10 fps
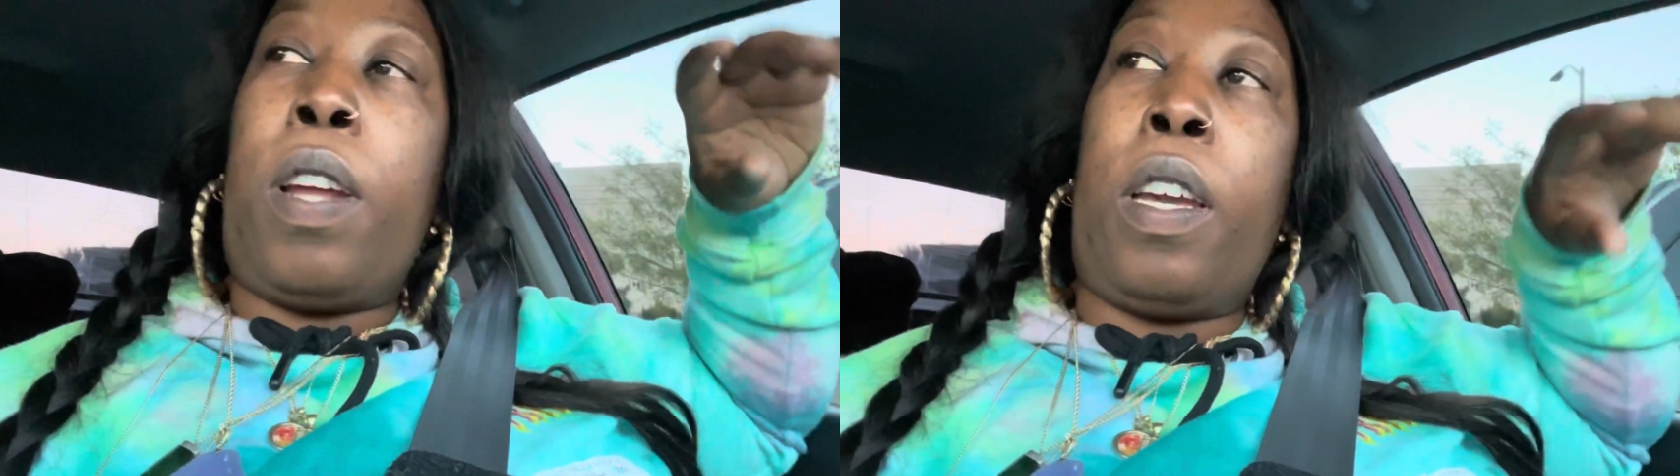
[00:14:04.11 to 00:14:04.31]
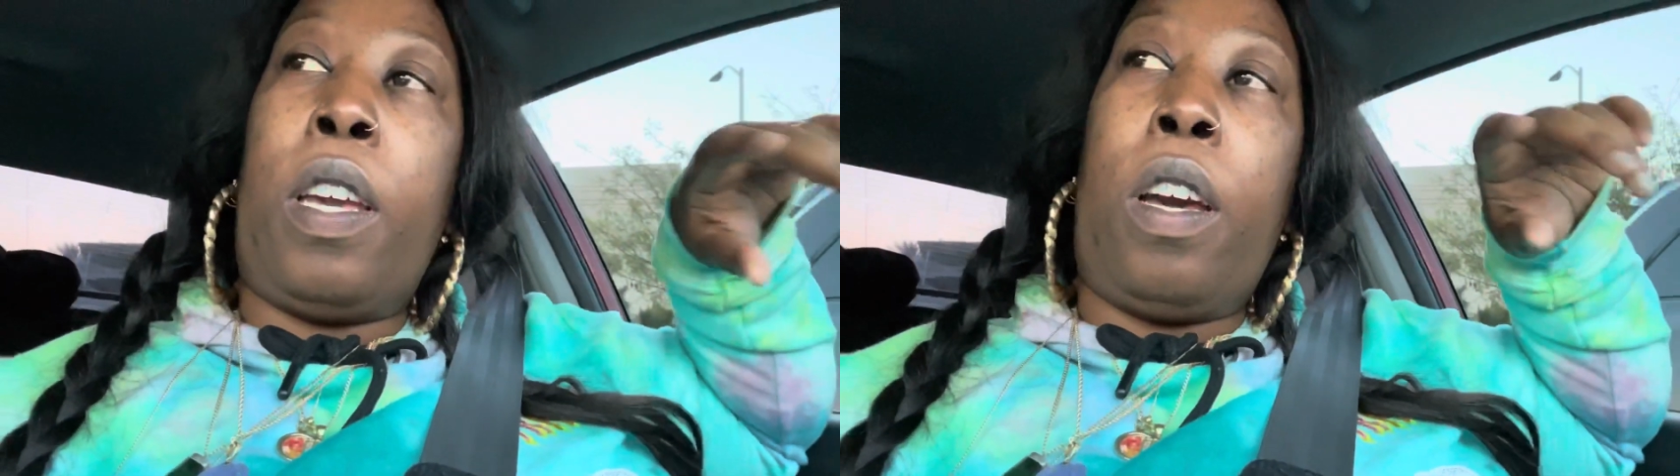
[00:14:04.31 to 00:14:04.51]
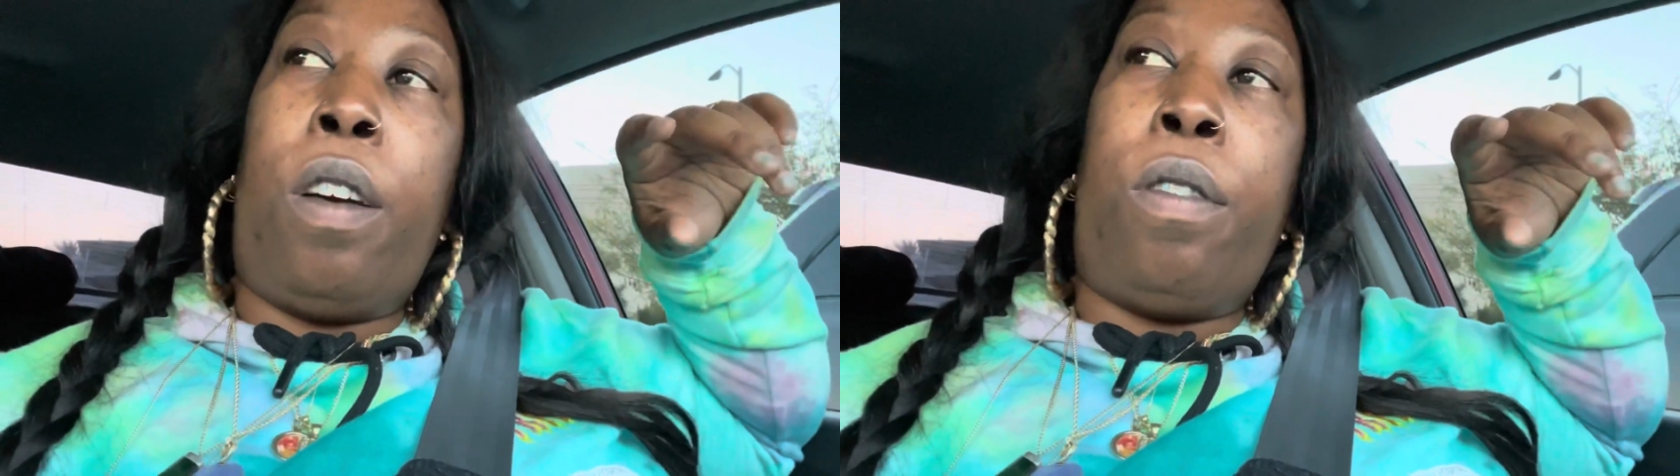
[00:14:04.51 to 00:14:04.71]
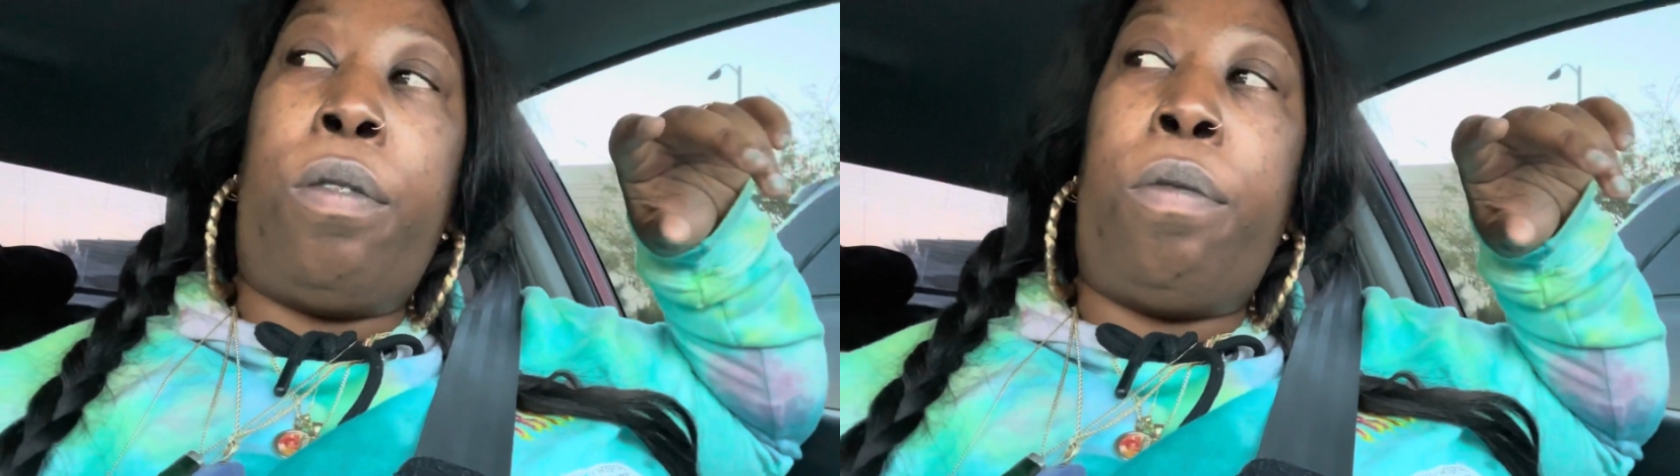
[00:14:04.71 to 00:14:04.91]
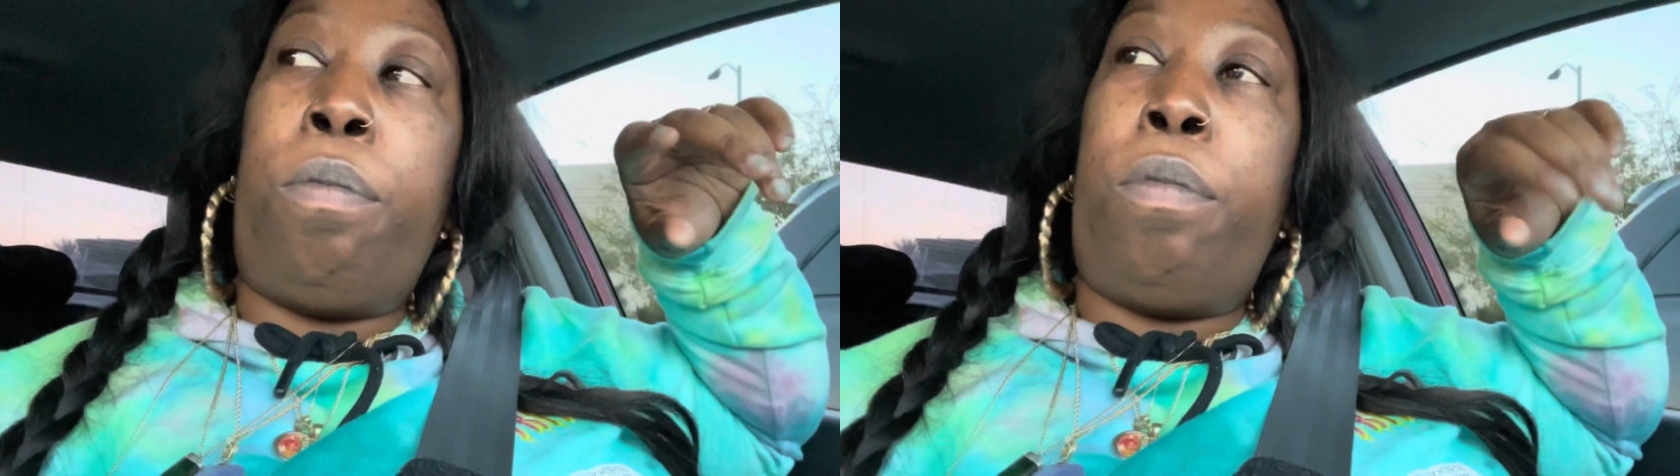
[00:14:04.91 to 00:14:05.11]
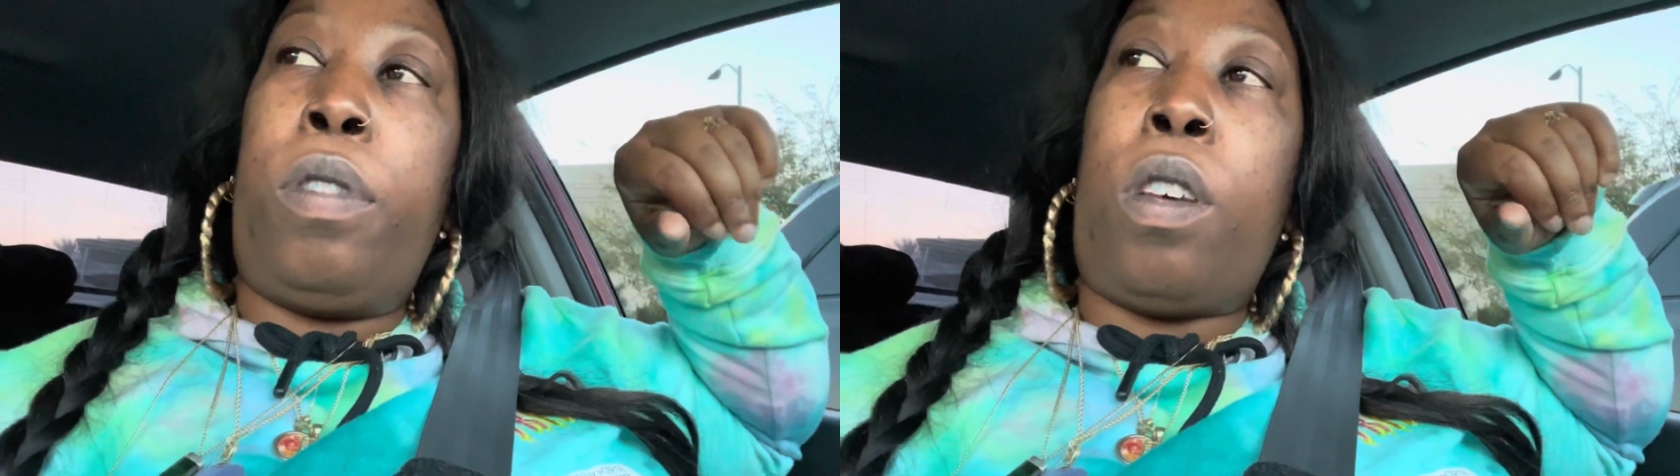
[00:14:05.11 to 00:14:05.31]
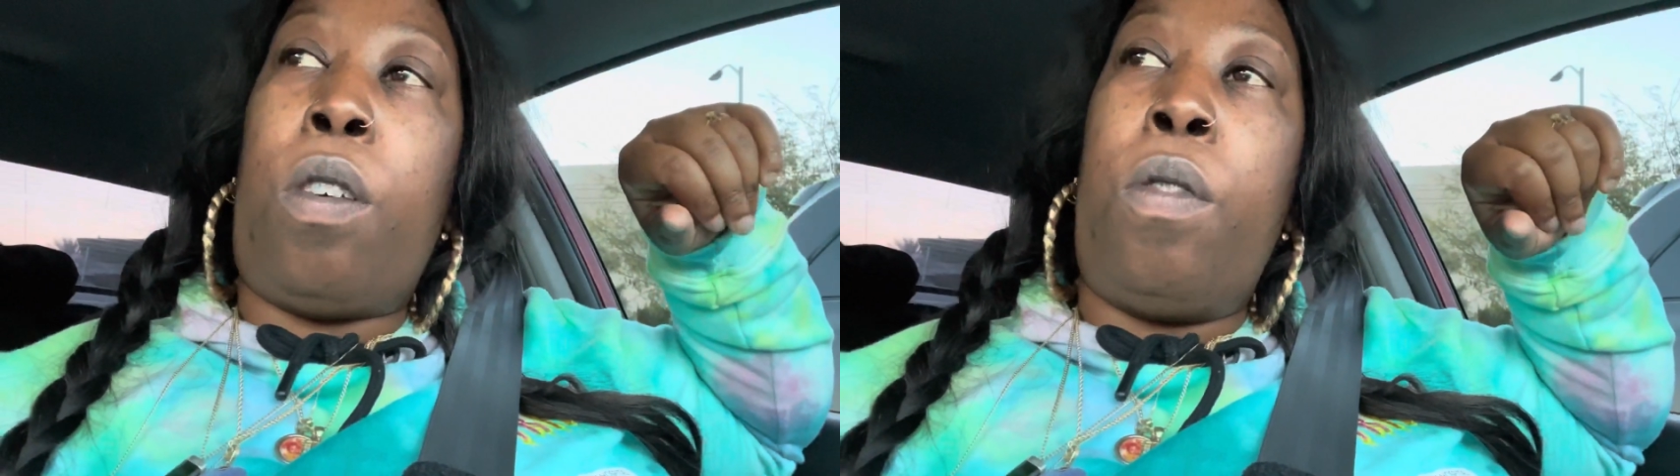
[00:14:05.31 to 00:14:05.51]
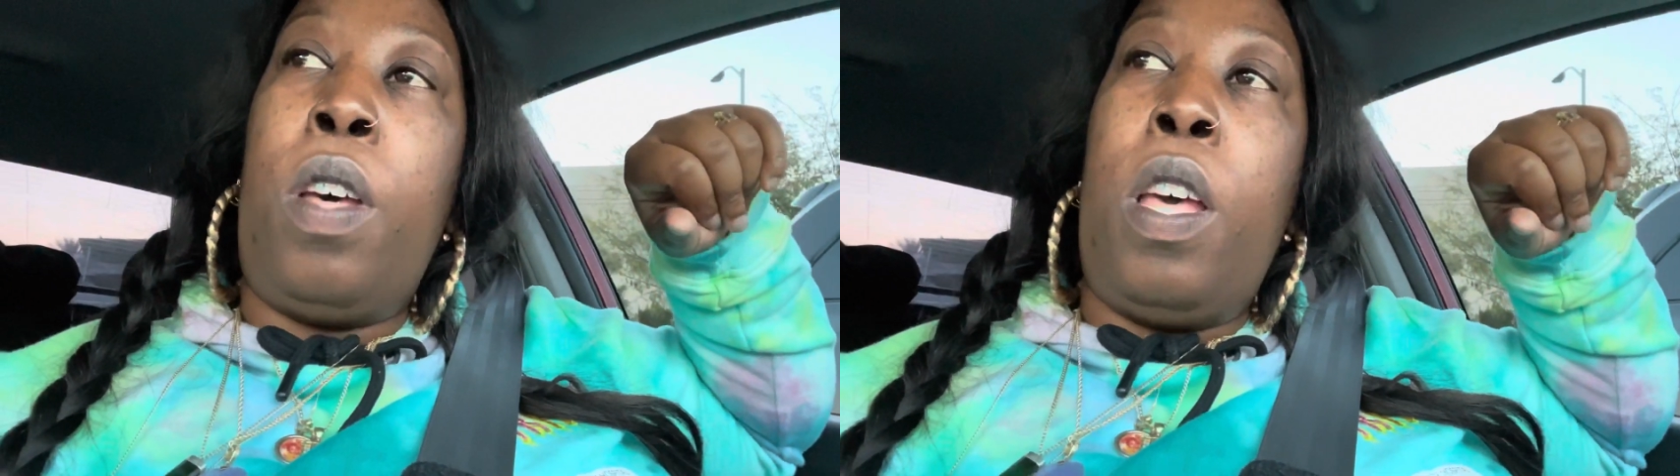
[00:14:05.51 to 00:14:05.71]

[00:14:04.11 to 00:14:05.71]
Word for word: i get home so